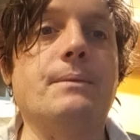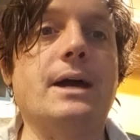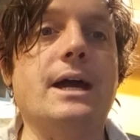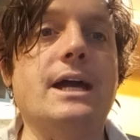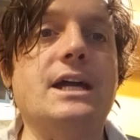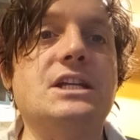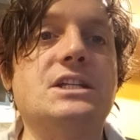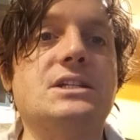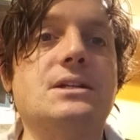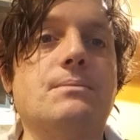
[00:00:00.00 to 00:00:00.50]

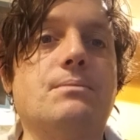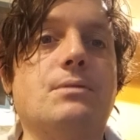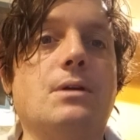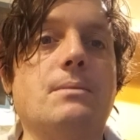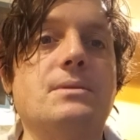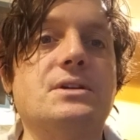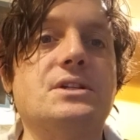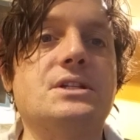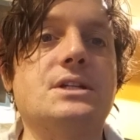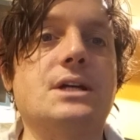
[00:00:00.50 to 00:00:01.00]
A's
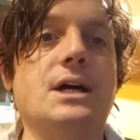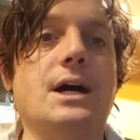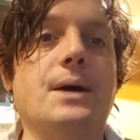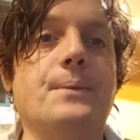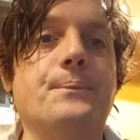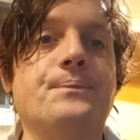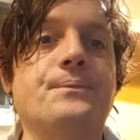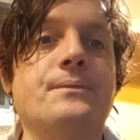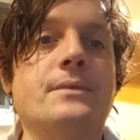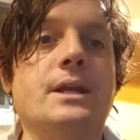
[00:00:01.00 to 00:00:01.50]
promise
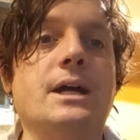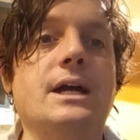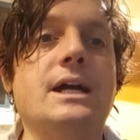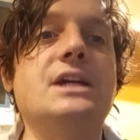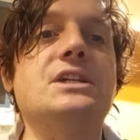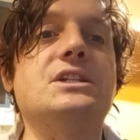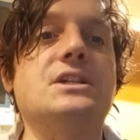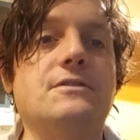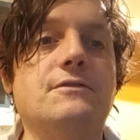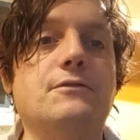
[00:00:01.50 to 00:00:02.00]

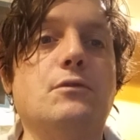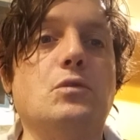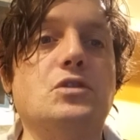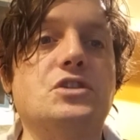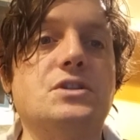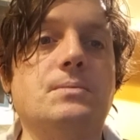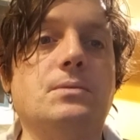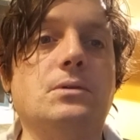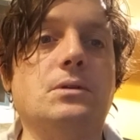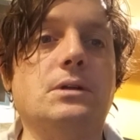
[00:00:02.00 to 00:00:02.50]
is
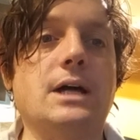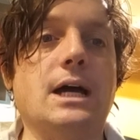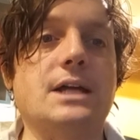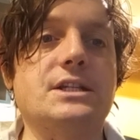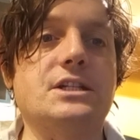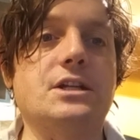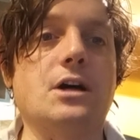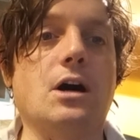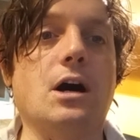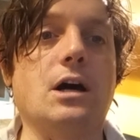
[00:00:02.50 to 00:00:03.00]
enforceable, as
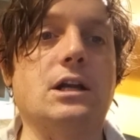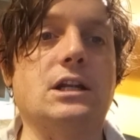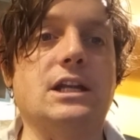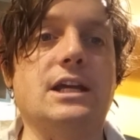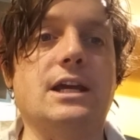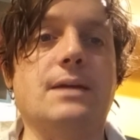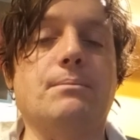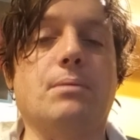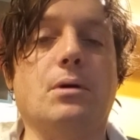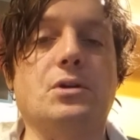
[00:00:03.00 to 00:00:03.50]
in
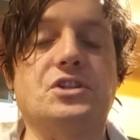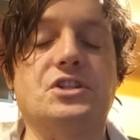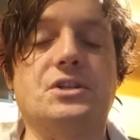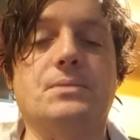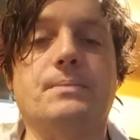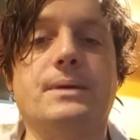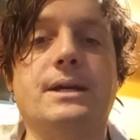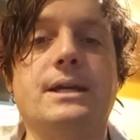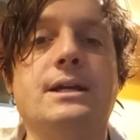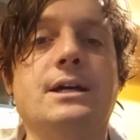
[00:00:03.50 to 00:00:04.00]
Hartley and
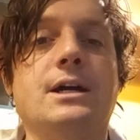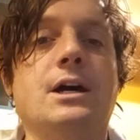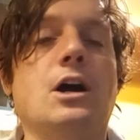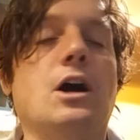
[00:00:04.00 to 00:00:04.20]
Ponsonby,